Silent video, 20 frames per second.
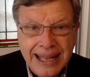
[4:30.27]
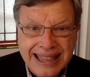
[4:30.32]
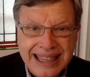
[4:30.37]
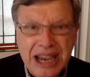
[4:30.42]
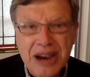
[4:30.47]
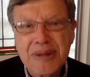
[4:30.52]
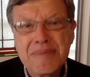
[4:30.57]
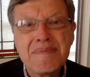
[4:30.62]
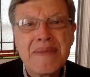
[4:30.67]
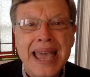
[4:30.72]

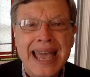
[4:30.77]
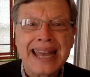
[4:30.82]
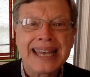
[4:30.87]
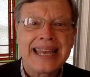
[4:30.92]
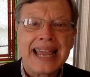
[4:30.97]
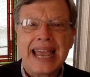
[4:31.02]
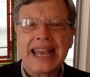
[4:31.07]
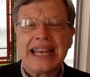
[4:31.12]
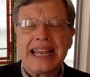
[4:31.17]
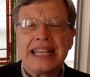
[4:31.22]
Their
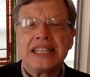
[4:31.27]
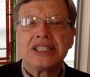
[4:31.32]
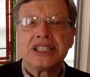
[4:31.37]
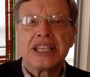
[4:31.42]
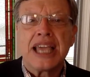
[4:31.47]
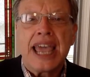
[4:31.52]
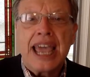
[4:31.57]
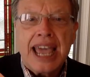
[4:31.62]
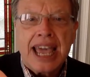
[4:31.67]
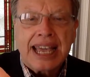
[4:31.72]
mandate is
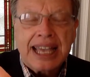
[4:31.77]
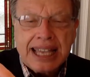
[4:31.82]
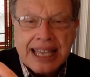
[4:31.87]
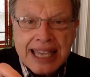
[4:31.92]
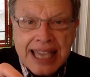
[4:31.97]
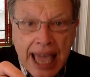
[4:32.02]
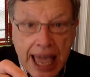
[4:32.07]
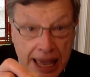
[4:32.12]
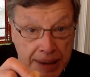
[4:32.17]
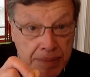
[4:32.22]
to
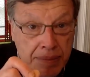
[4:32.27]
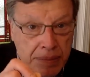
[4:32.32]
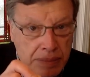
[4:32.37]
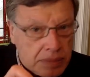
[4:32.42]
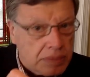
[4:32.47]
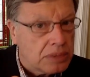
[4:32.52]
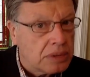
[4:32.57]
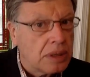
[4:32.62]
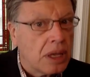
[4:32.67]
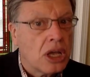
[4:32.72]

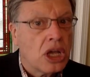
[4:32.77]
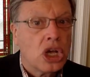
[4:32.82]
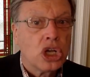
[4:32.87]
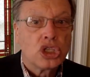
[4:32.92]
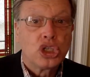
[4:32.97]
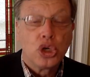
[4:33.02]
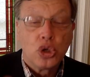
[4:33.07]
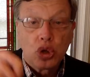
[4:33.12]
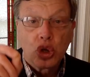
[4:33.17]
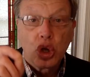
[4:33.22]

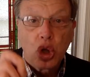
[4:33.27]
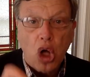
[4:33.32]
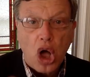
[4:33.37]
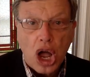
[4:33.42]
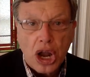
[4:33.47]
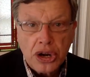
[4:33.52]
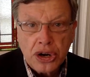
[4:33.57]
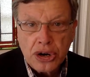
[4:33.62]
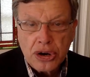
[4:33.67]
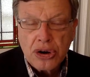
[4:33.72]

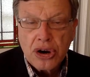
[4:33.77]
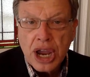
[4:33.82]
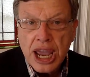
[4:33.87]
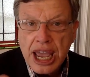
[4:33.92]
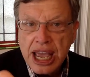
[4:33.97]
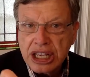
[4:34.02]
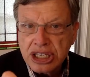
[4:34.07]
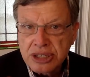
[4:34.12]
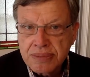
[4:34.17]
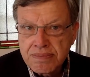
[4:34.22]
launder
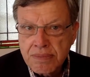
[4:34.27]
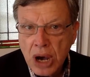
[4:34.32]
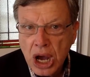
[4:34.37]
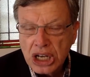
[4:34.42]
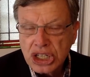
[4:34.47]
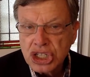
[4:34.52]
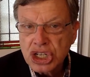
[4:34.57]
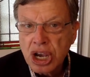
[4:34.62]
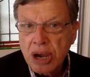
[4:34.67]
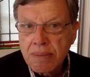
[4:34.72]
as
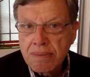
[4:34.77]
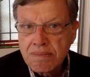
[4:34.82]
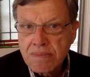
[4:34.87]
much